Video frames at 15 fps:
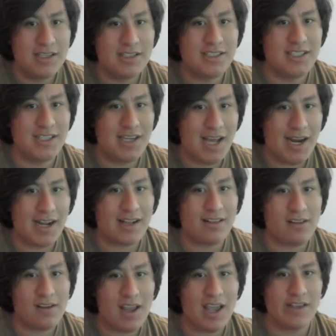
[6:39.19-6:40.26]

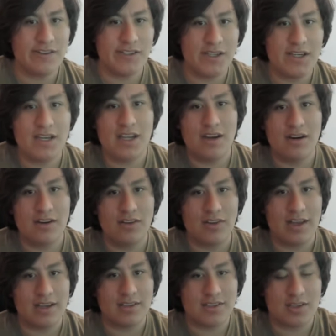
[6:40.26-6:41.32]
genetically engineer
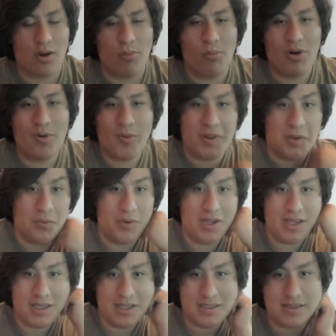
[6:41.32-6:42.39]
like someone with
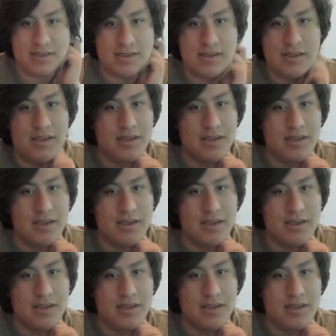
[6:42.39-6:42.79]
wings?